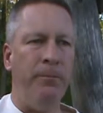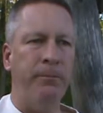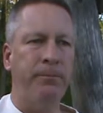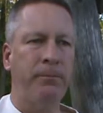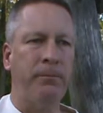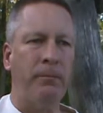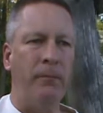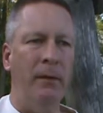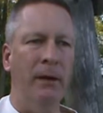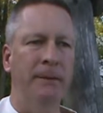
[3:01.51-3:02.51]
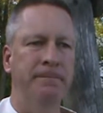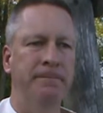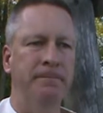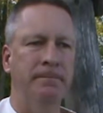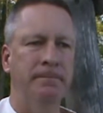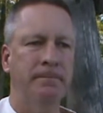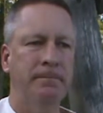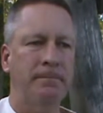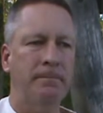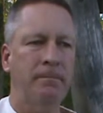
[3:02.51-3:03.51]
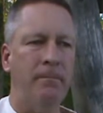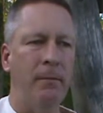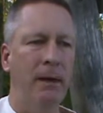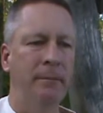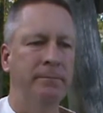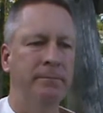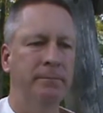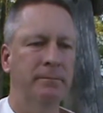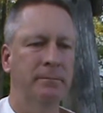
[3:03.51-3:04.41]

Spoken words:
[no speech]